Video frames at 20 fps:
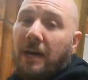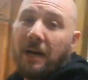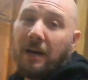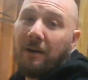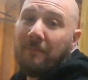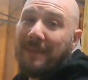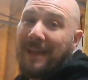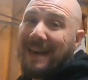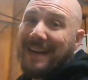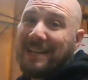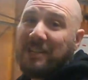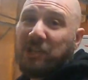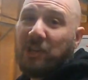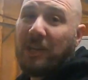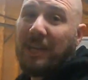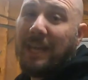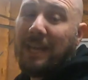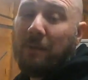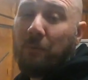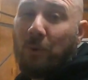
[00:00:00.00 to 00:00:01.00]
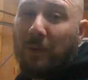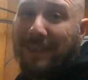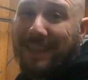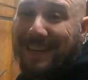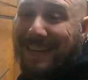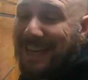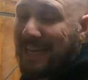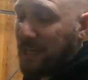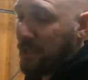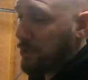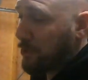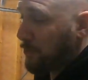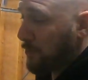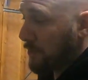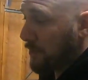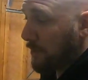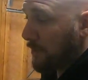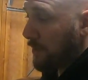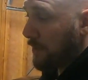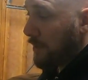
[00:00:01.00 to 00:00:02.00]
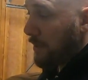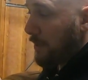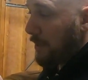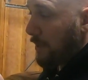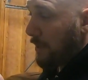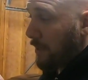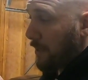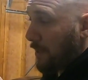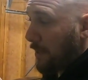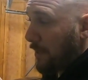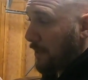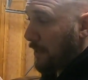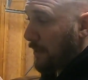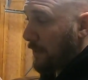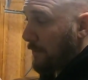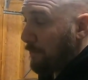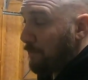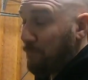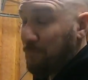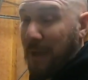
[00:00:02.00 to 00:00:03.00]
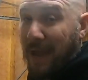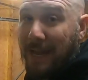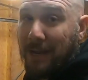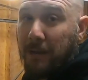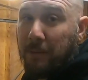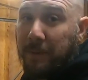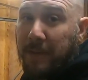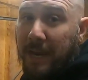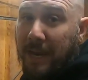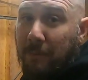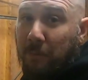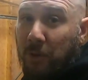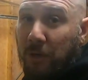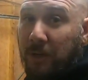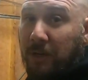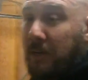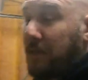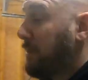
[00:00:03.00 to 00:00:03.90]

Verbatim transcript: That actually came with an extra backup camera.